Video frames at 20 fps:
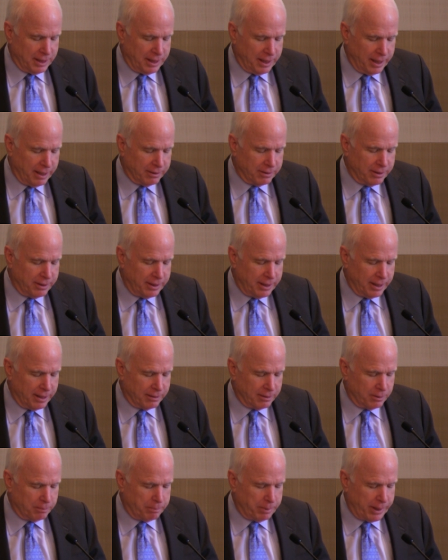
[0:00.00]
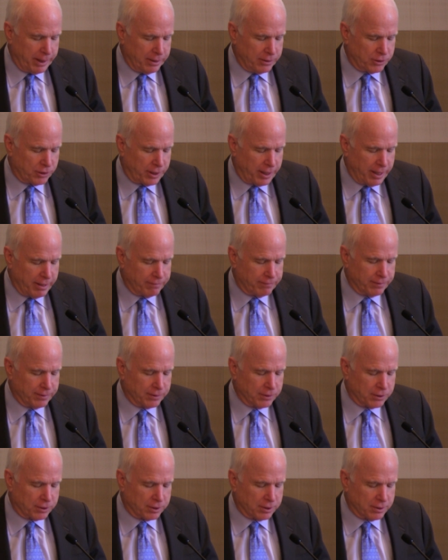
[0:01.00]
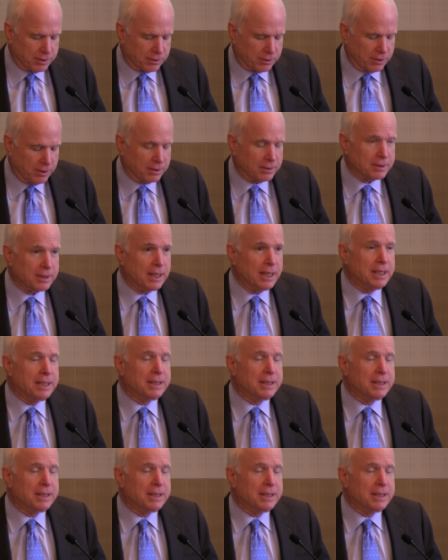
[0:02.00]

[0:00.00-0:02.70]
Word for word: now down to paid staffers. So,